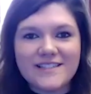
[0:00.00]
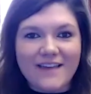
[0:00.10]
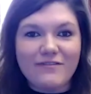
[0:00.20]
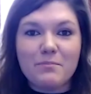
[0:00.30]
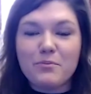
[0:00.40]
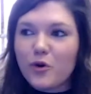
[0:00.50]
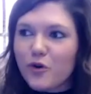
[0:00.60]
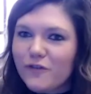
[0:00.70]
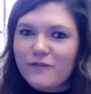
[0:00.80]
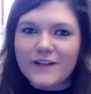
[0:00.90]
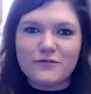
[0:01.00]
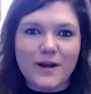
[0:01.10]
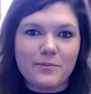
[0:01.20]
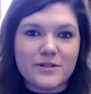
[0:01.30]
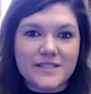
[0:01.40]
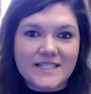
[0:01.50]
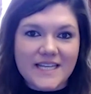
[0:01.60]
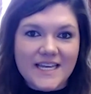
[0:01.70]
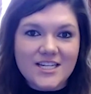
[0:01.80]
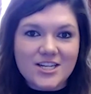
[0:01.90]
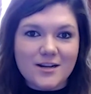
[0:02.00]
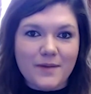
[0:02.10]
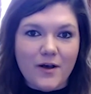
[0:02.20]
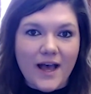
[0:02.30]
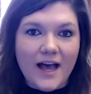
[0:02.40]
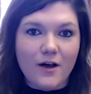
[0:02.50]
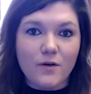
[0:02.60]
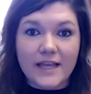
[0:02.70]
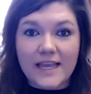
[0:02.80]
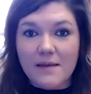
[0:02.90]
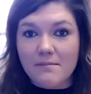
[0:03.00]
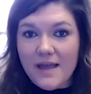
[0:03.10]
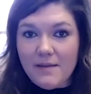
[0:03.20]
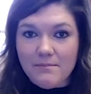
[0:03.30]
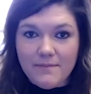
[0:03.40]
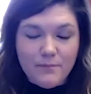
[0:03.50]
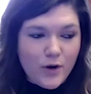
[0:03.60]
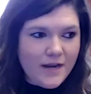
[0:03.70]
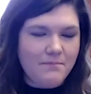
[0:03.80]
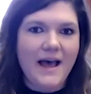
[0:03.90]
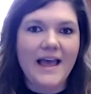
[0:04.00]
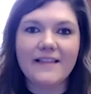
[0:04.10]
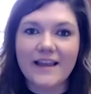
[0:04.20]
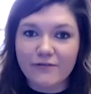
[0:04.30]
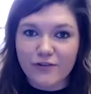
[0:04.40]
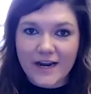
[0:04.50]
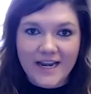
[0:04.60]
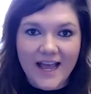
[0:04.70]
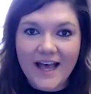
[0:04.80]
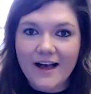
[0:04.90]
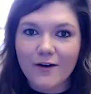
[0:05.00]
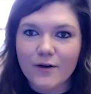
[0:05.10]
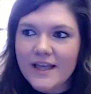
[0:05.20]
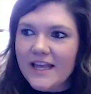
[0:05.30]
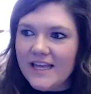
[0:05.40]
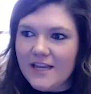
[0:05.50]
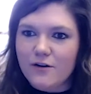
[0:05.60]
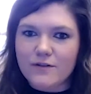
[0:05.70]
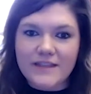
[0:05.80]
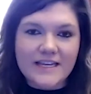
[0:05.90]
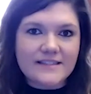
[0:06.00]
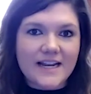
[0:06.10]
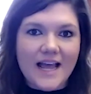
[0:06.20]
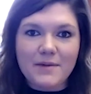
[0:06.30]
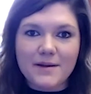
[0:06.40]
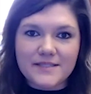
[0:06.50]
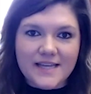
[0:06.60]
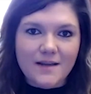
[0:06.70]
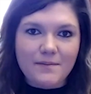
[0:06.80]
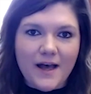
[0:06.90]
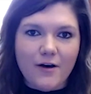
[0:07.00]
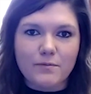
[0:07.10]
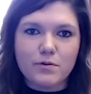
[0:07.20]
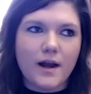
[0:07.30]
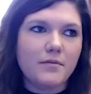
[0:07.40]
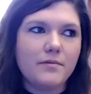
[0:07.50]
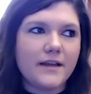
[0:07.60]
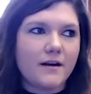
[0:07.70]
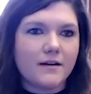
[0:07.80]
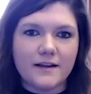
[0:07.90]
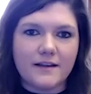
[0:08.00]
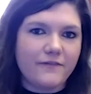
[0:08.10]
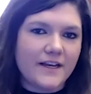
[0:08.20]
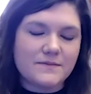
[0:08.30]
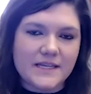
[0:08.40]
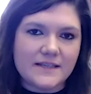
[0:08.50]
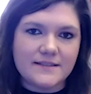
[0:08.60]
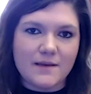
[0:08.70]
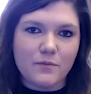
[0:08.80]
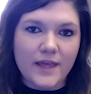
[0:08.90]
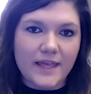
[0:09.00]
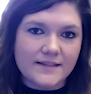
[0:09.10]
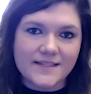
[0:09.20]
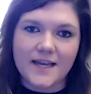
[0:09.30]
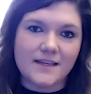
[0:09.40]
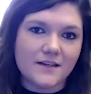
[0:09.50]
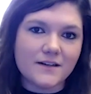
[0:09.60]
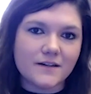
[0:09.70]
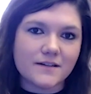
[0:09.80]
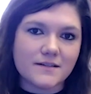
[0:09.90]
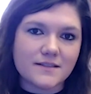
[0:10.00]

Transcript: gave the perfect representation about how, like, at a point in my life right now, things that I'm upset about probably aren't going to affect me in the same way in 10 years.